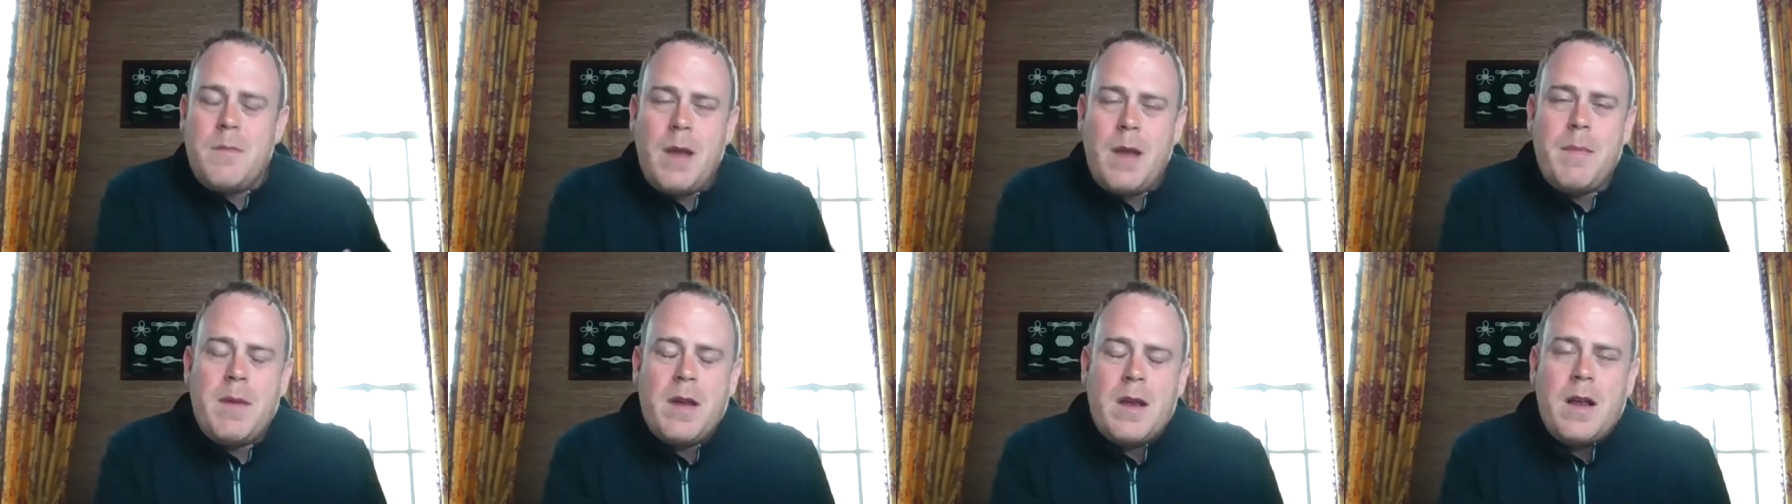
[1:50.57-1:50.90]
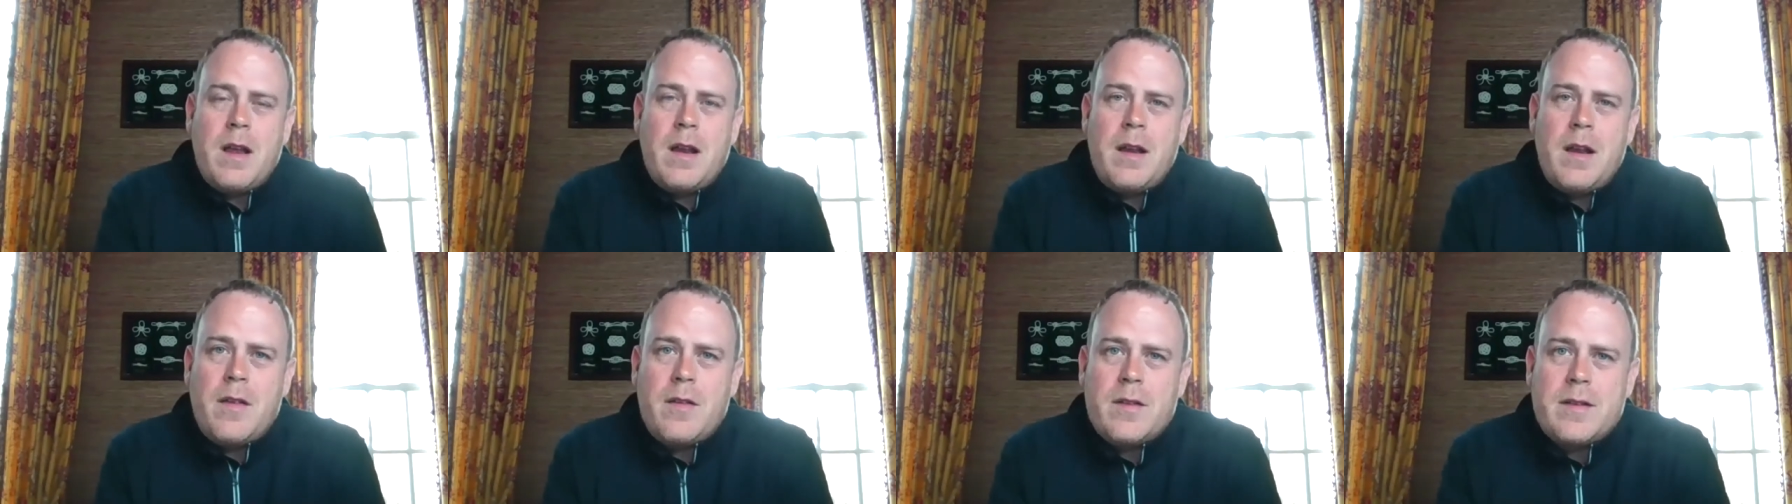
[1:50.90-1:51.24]
maybe
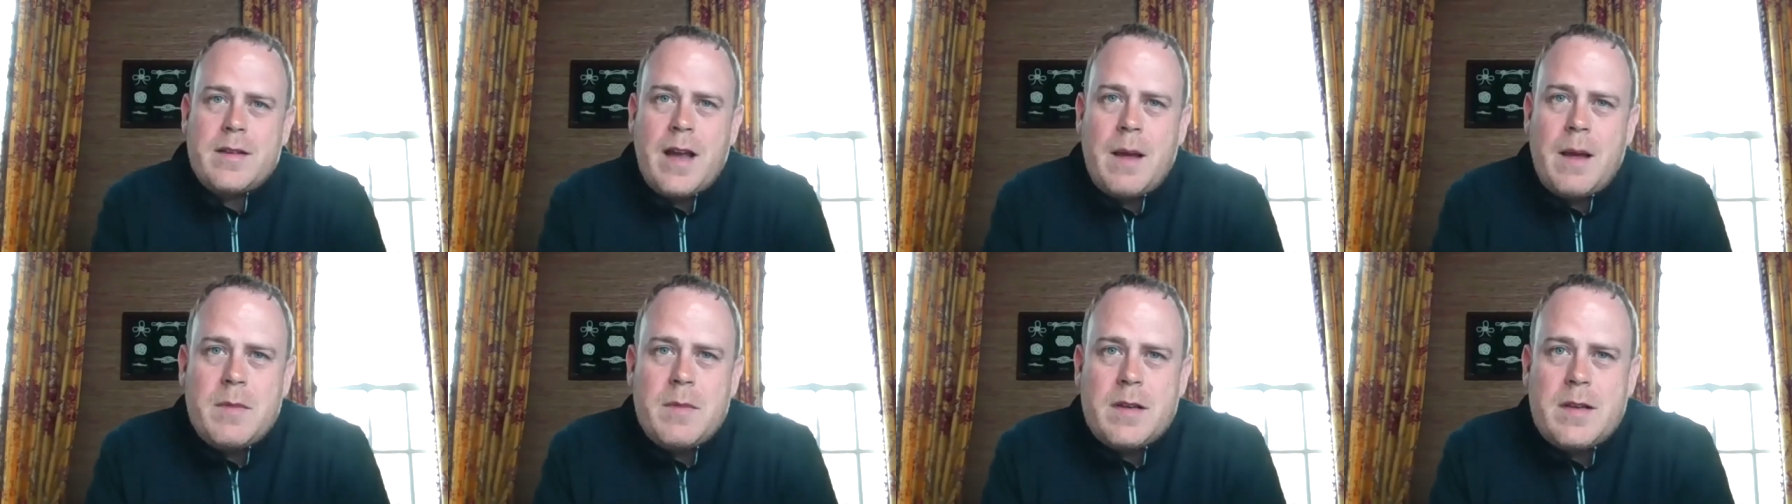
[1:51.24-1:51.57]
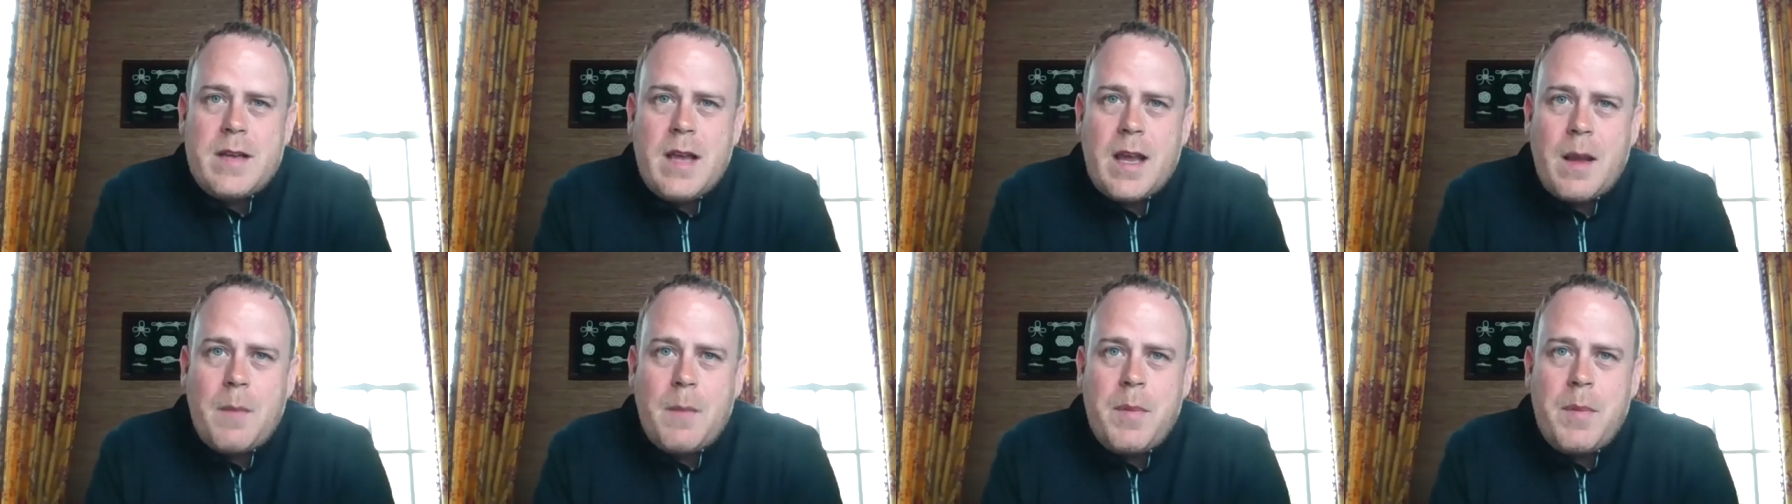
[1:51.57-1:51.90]
another time to
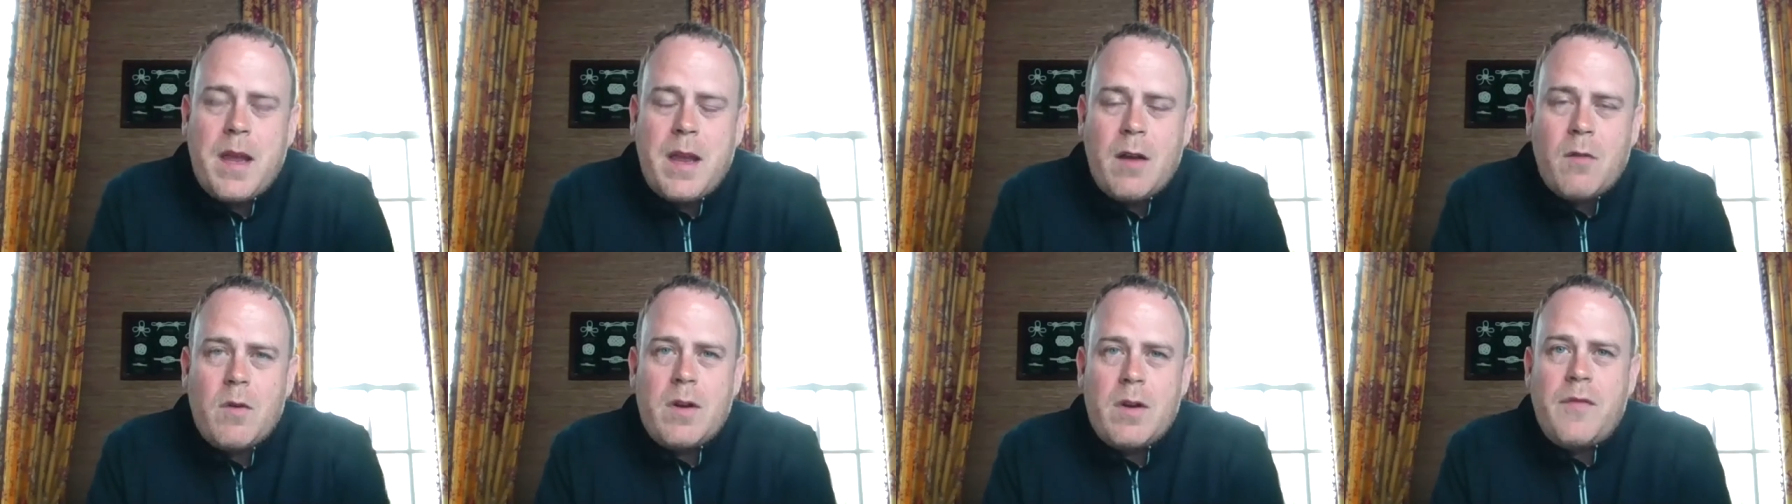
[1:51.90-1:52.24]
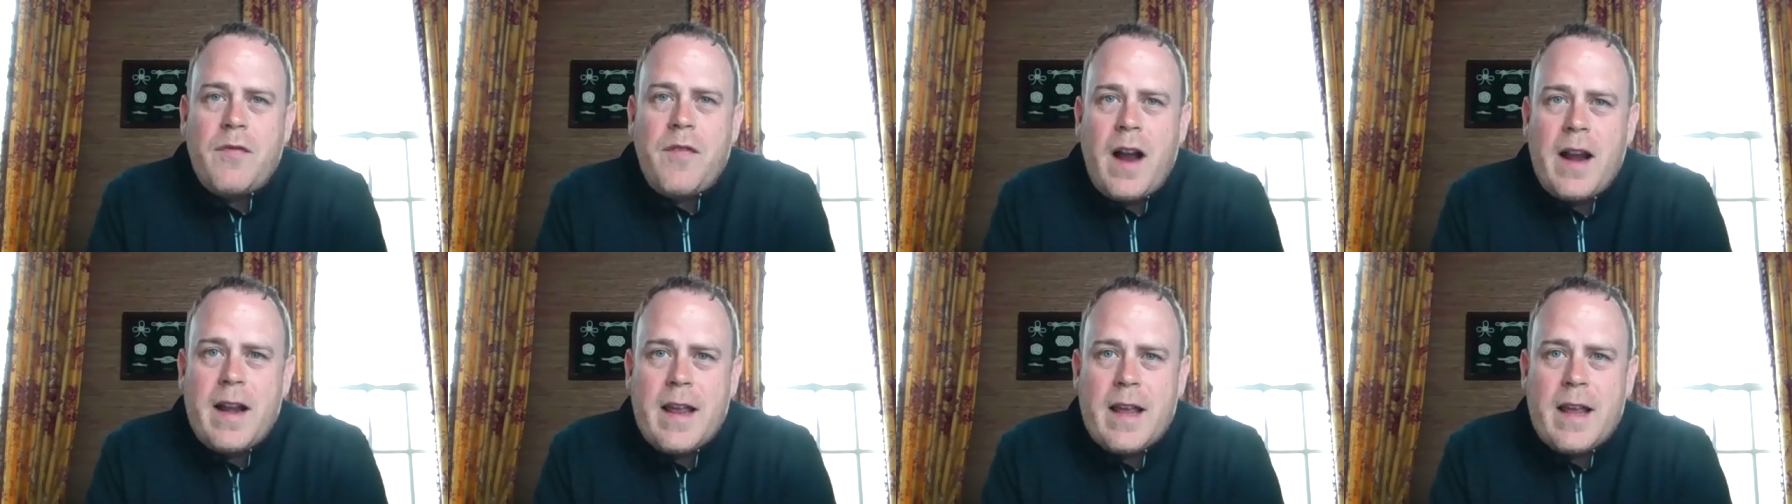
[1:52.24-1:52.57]
take a peek at
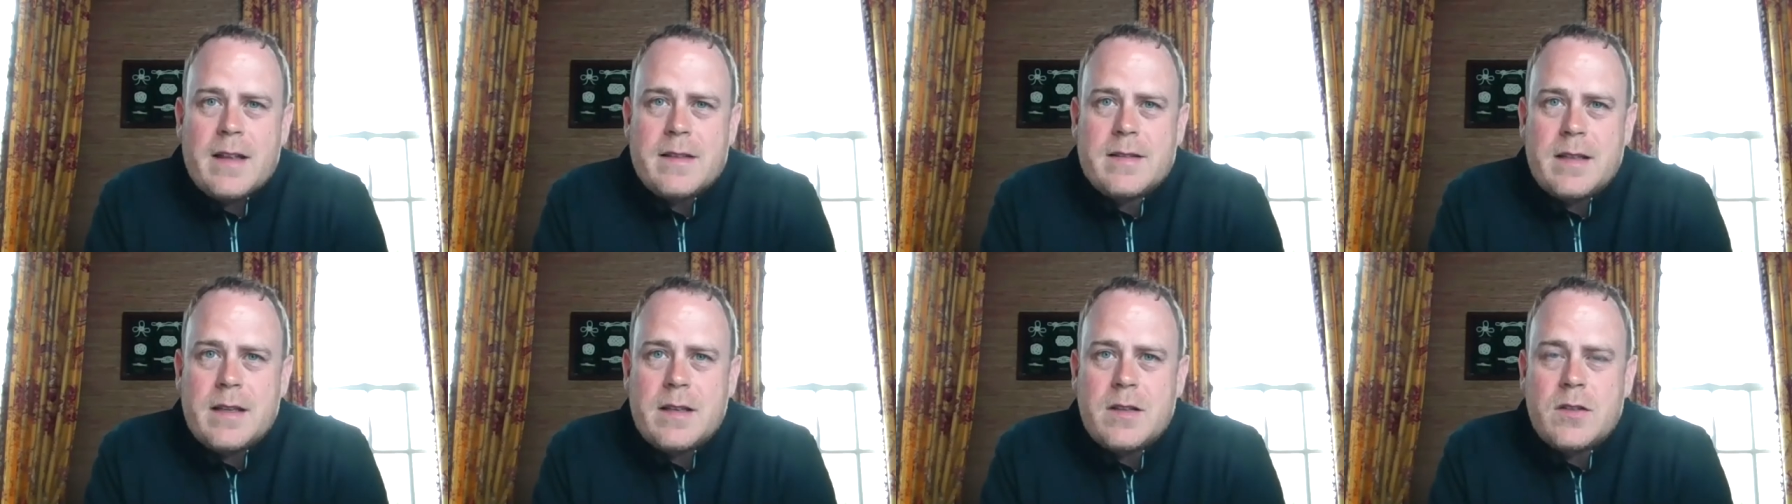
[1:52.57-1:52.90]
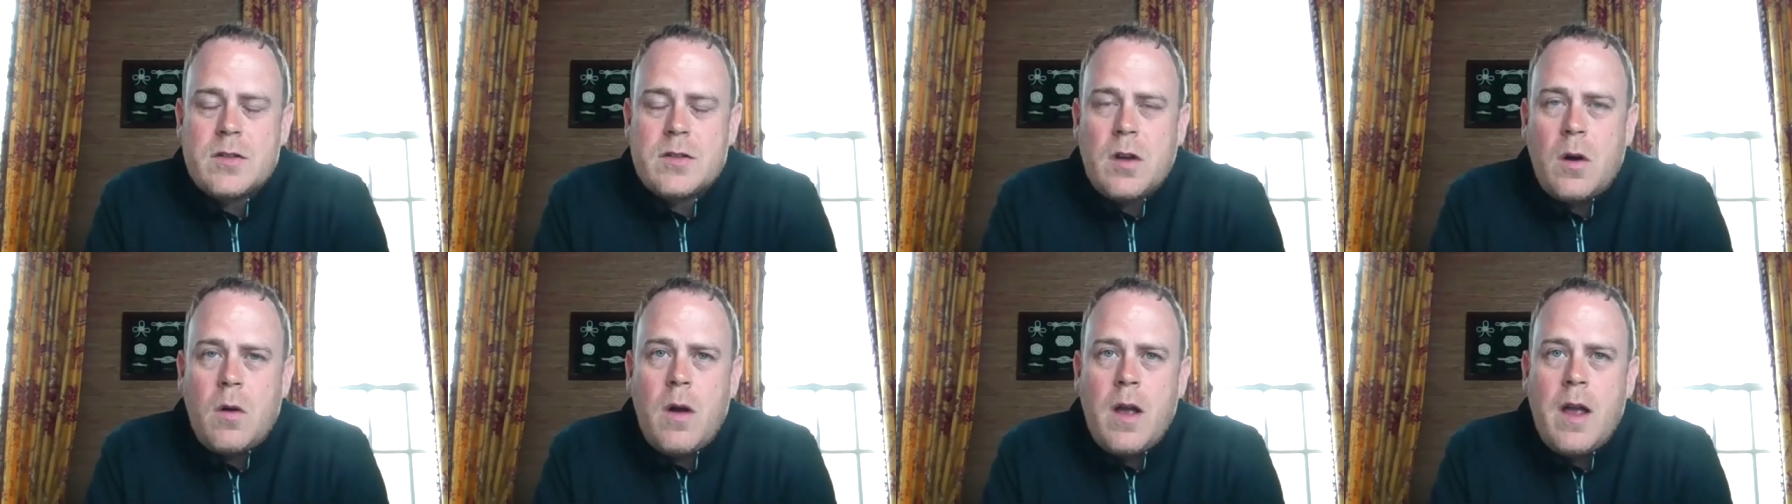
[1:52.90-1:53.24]
refinancing.
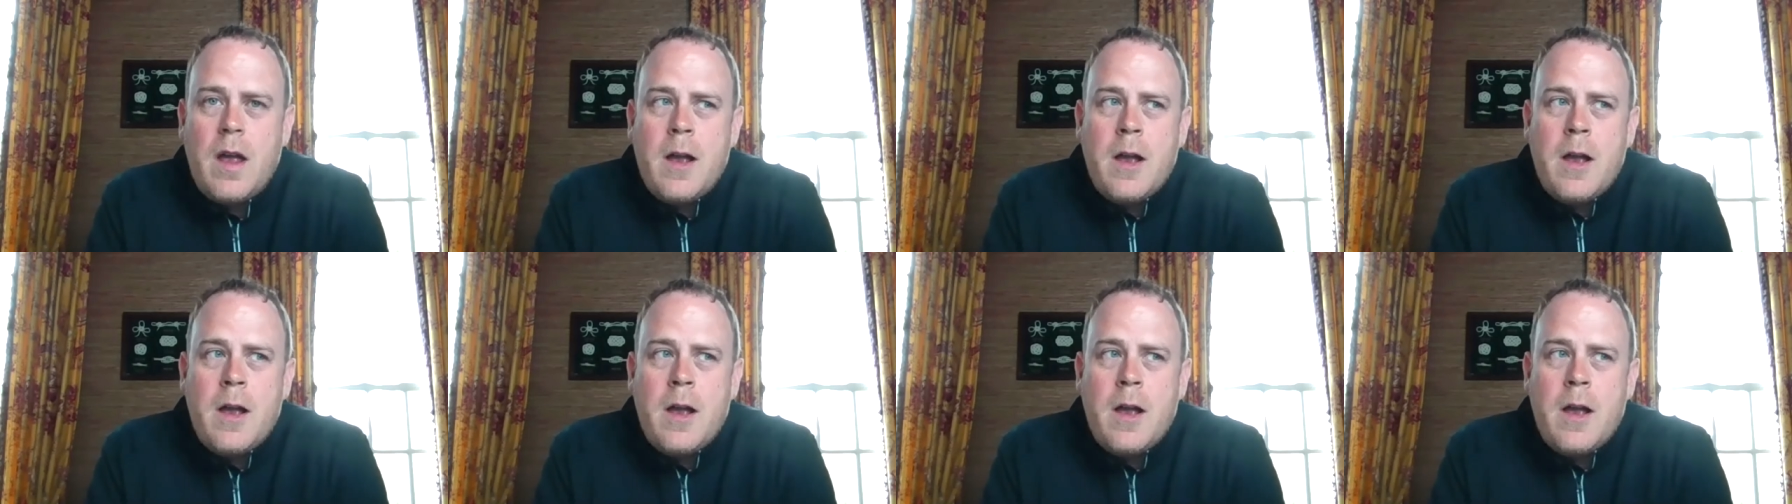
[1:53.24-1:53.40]
So,